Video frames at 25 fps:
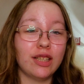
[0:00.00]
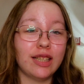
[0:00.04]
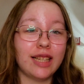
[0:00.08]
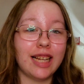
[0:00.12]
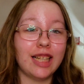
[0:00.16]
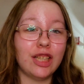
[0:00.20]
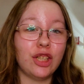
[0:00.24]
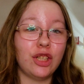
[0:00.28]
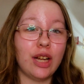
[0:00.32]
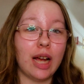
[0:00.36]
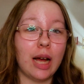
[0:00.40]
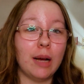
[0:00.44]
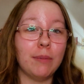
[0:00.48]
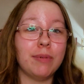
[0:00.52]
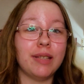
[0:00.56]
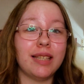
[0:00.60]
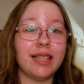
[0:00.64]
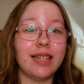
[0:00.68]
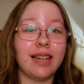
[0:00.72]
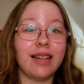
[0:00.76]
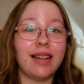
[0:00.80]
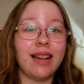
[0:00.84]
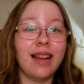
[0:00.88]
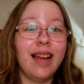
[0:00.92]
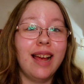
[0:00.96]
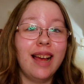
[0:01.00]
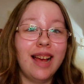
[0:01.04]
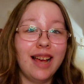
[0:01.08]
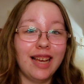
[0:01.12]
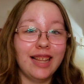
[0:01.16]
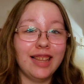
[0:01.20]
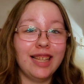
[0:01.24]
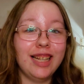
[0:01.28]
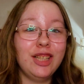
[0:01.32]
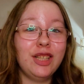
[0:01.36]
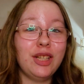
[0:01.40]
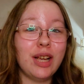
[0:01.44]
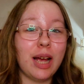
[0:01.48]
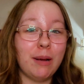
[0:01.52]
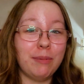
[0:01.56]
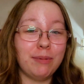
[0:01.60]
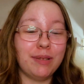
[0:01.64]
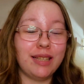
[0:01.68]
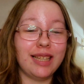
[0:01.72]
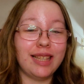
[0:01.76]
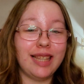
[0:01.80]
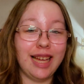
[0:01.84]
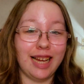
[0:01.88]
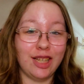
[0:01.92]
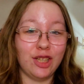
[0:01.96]
size chapstick, the
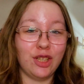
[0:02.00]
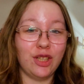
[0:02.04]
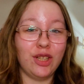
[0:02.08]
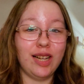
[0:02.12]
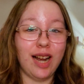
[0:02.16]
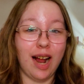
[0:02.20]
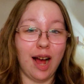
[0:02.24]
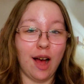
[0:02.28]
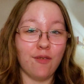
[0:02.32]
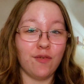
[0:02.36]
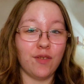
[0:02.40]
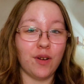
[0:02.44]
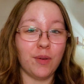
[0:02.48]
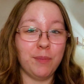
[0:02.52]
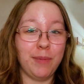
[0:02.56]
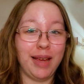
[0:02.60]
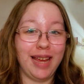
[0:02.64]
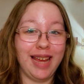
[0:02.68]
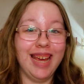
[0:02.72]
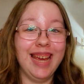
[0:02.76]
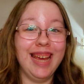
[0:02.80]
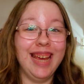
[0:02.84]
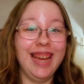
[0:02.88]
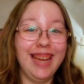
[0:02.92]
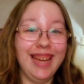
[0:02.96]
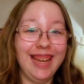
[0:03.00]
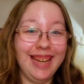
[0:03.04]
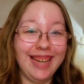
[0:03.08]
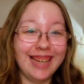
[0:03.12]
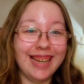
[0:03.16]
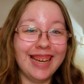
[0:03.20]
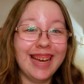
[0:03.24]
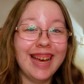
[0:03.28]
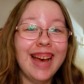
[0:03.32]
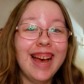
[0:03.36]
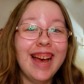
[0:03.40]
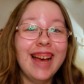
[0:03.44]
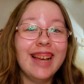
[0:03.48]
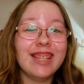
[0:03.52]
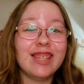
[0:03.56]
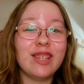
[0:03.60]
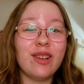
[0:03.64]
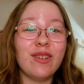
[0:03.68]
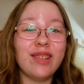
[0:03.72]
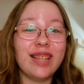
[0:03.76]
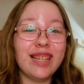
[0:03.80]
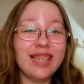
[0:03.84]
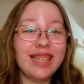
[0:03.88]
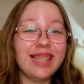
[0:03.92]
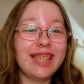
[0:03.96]
chapstick that she got for me.
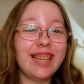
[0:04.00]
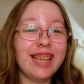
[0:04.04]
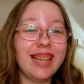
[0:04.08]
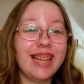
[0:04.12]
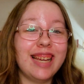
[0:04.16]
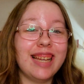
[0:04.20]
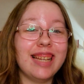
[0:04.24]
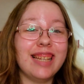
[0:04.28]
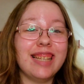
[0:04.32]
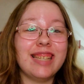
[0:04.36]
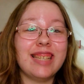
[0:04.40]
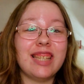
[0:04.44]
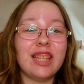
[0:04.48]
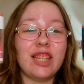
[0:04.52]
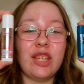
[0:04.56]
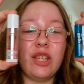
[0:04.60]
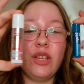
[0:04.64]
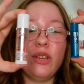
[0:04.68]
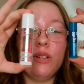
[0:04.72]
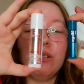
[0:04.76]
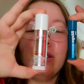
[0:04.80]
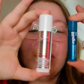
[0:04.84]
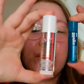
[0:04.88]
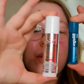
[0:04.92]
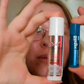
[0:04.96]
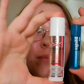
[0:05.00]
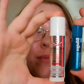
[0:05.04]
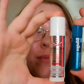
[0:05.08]
So this thing is huge. So